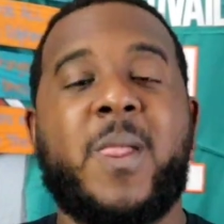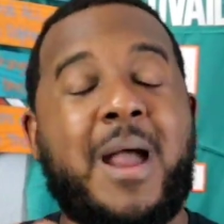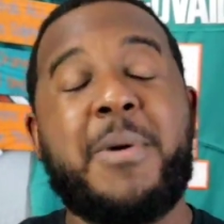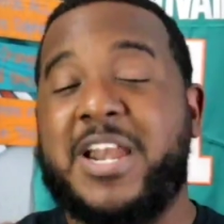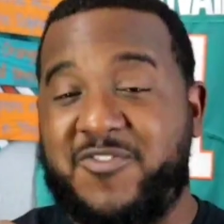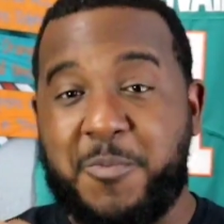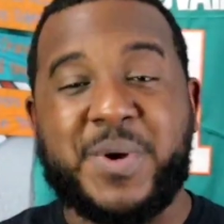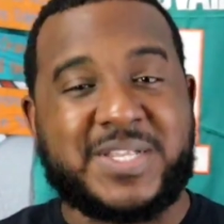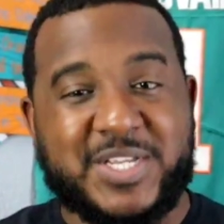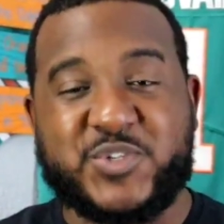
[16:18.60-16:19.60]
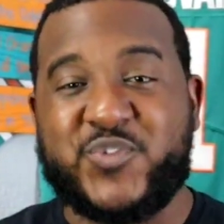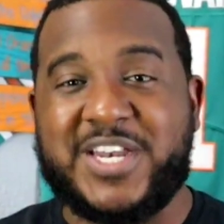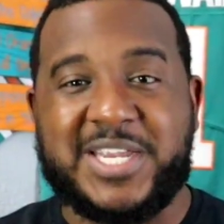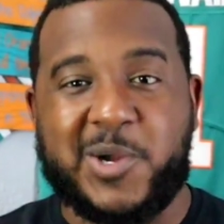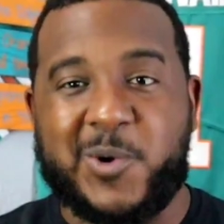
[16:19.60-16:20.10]
I might even put this
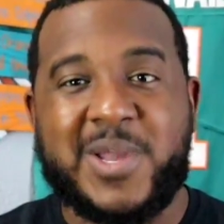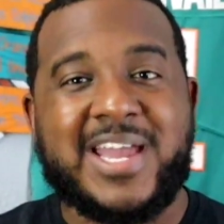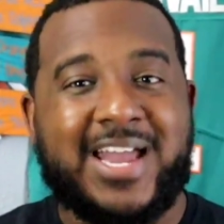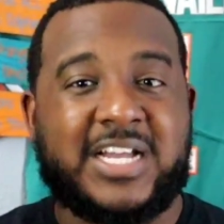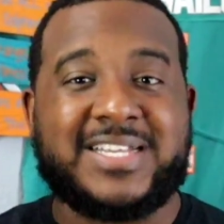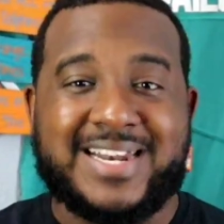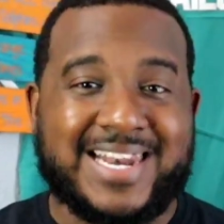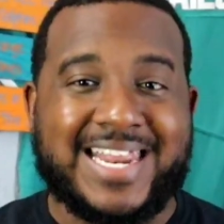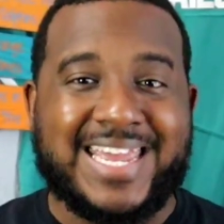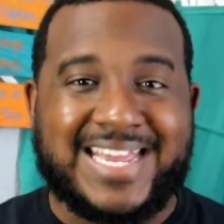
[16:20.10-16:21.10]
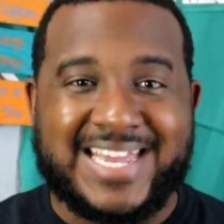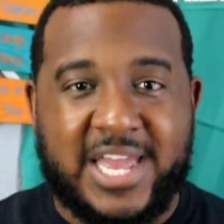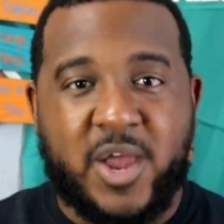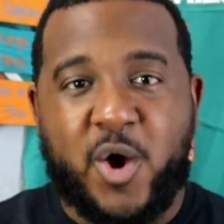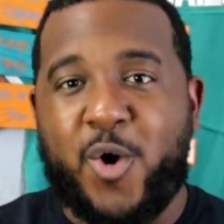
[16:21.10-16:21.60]
video as a link
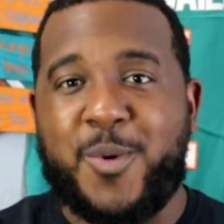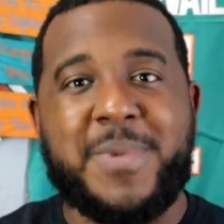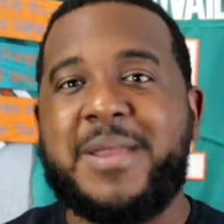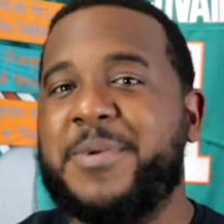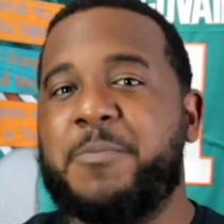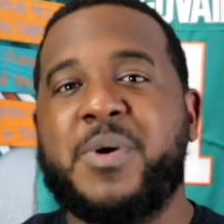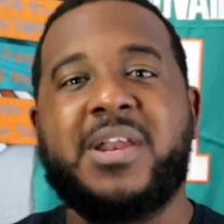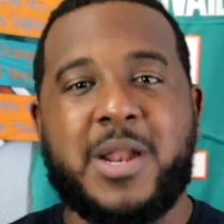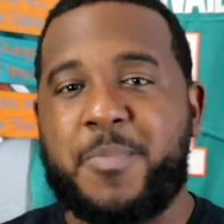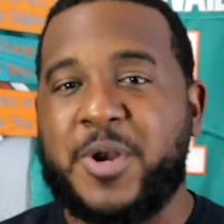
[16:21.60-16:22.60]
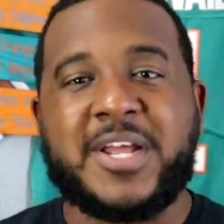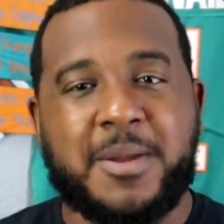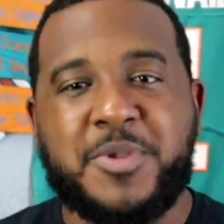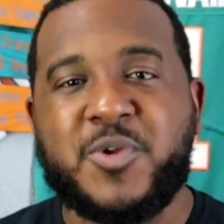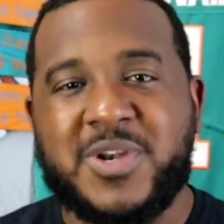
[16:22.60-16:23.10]
or maybe put it up on the
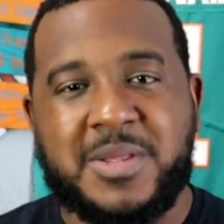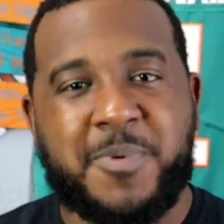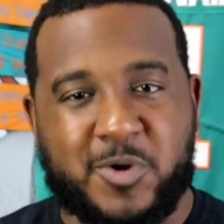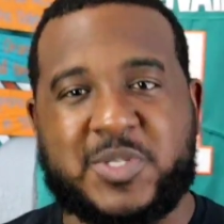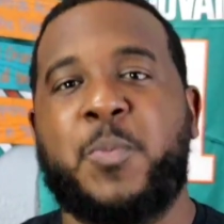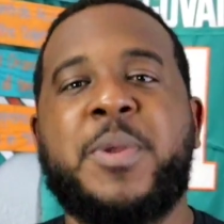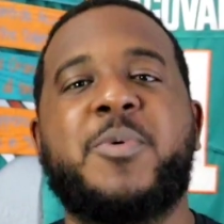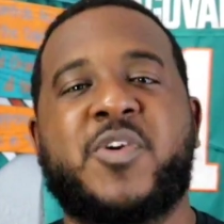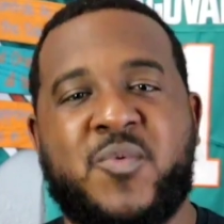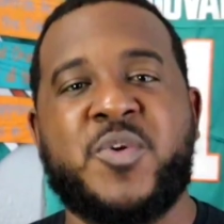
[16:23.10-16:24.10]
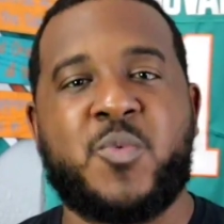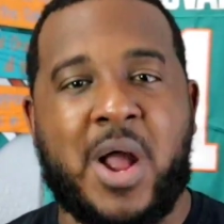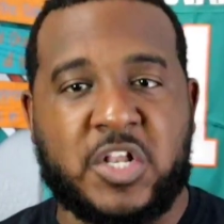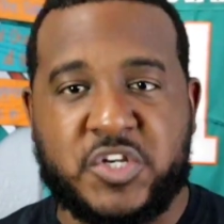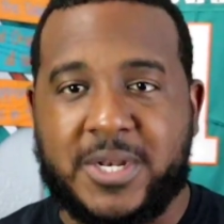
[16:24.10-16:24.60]
community post so people can
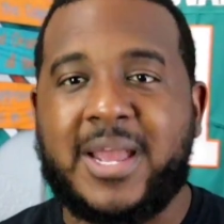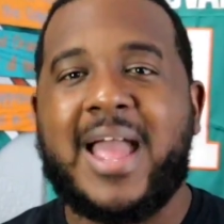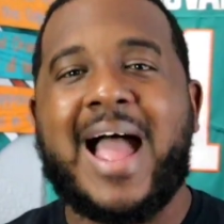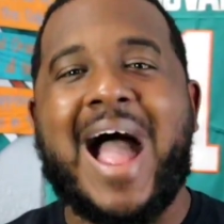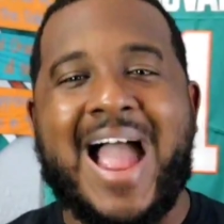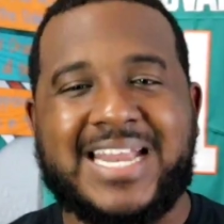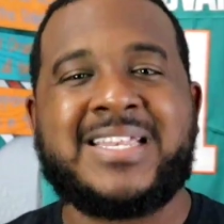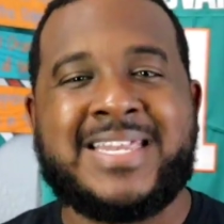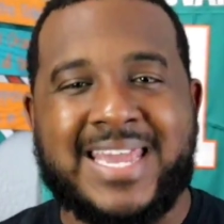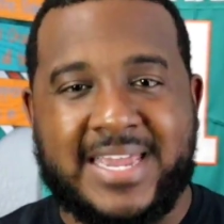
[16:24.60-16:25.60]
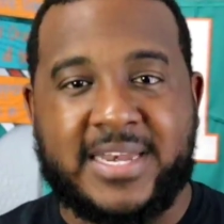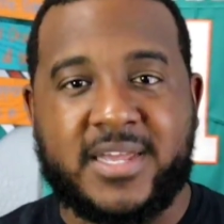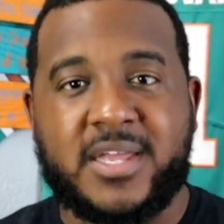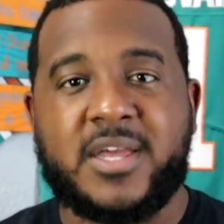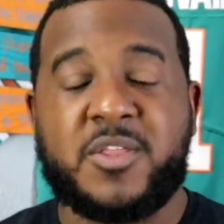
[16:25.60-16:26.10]
rewatch it. I
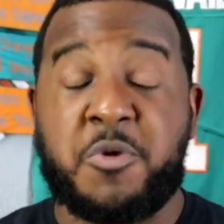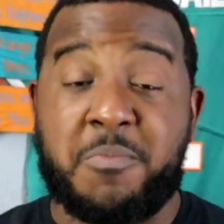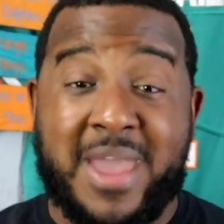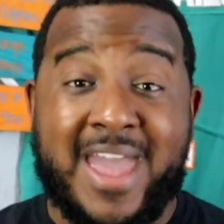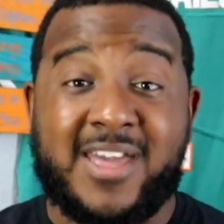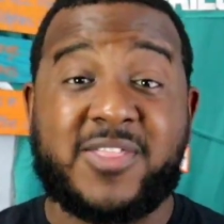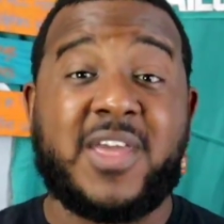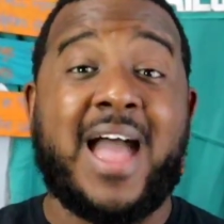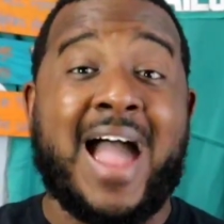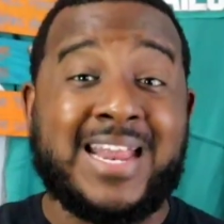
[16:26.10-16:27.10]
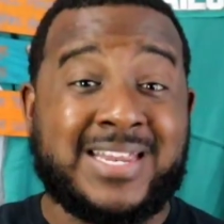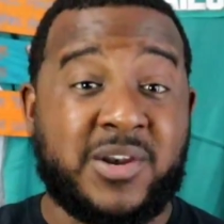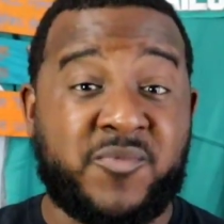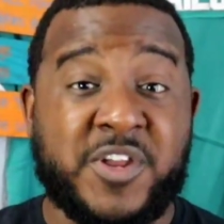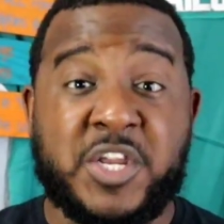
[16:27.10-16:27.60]
did the math. I
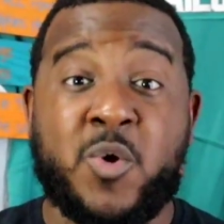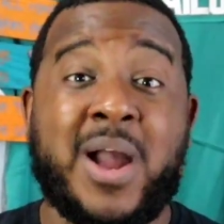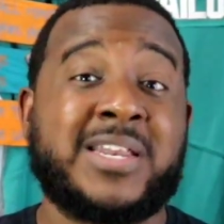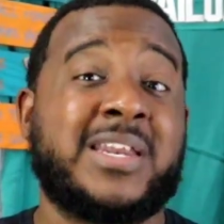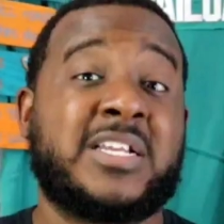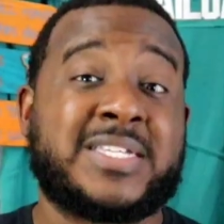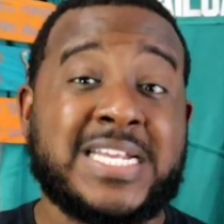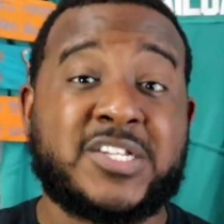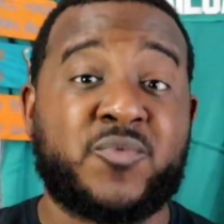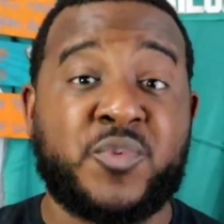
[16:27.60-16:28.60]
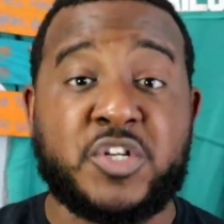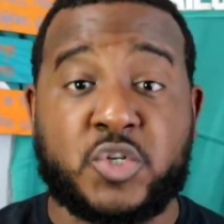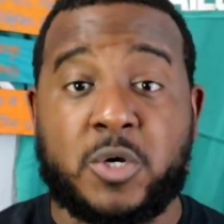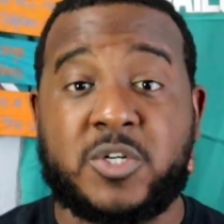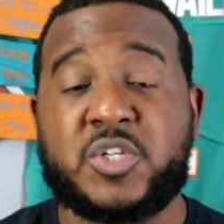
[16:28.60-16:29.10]
did a video. I did extensive
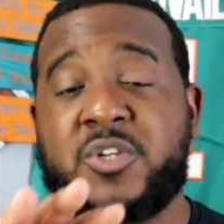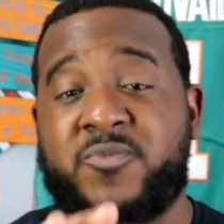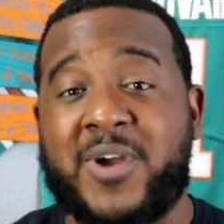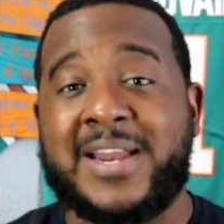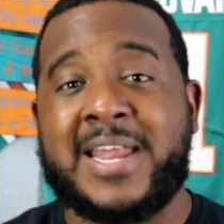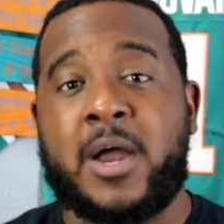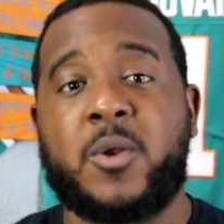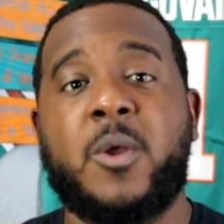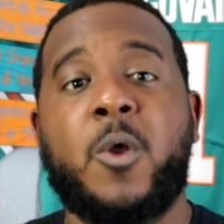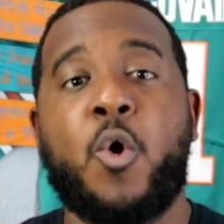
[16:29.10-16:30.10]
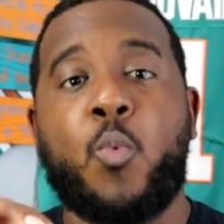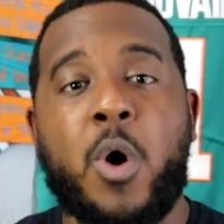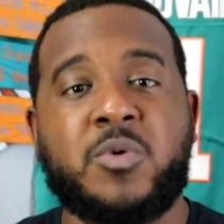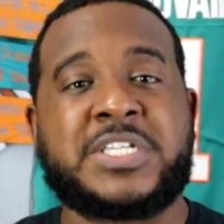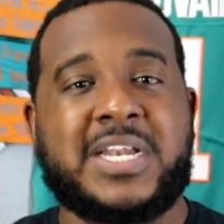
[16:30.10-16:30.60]
research to find out
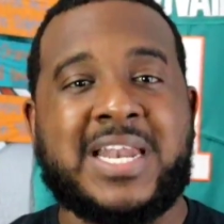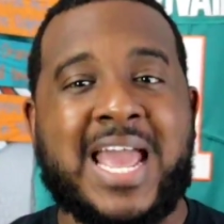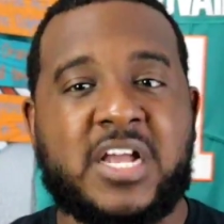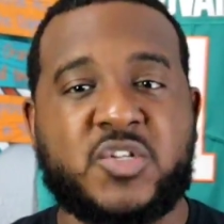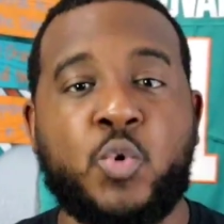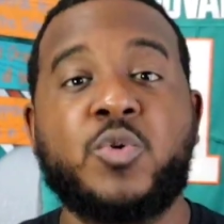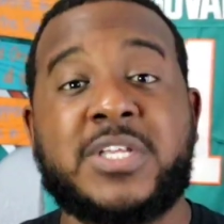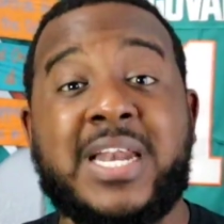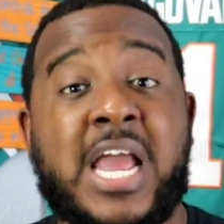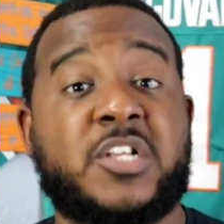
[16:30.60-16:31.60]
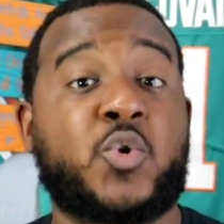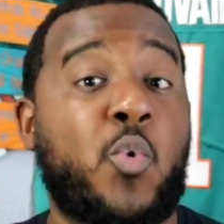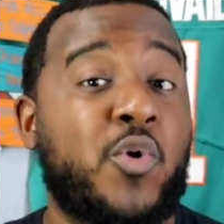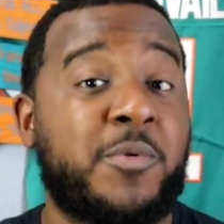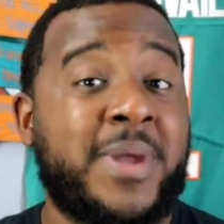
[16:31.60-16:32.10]
who was the last
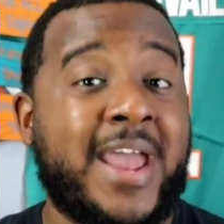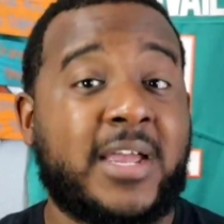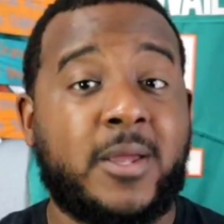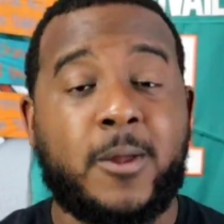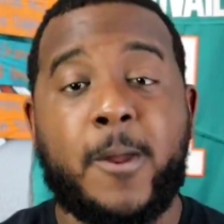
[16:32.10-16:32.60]
quarterback